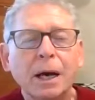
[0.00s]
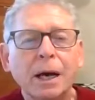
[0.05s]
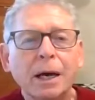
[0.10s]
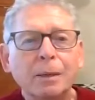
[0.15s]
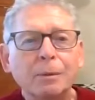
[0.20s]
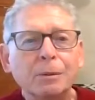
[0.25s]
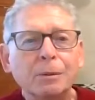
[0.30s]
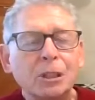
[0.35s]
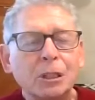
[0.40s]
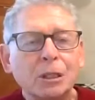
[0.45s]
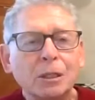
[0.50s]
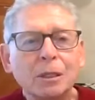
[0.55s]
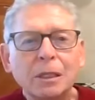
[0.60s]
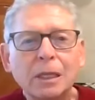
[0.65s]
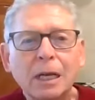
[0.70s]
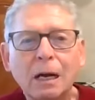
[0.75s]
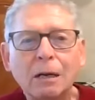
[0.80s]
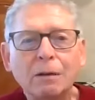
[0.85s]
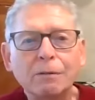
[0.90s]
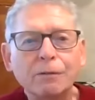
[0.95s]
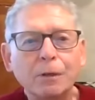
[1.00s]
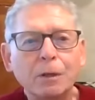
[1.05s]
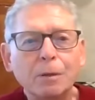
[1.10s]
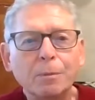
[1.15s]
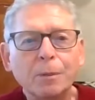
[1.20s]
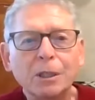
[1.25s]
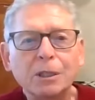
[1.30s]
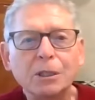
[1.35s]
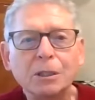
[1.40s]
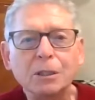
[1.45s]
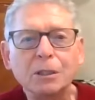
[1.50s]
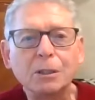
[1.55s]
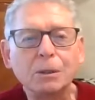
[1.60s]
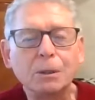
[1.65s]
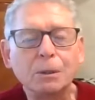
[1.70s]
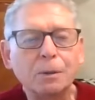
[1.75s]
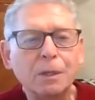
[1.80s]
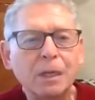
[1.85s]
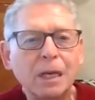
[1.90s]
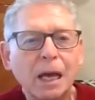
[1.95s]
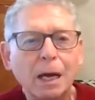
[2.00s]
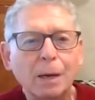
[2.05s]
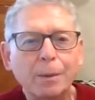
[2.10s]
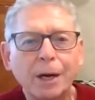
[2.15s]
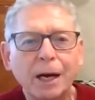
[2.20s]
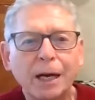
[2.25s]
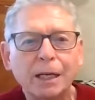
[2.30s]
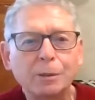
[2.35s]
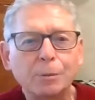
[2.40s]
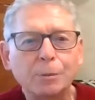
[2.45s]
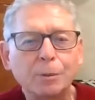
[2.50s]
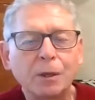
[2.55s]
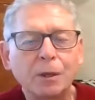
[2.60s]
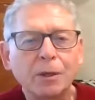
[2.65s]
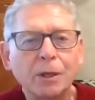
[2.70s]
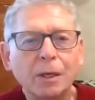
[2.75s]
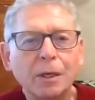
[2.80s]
He was turned down for admissions to a rehab hospital.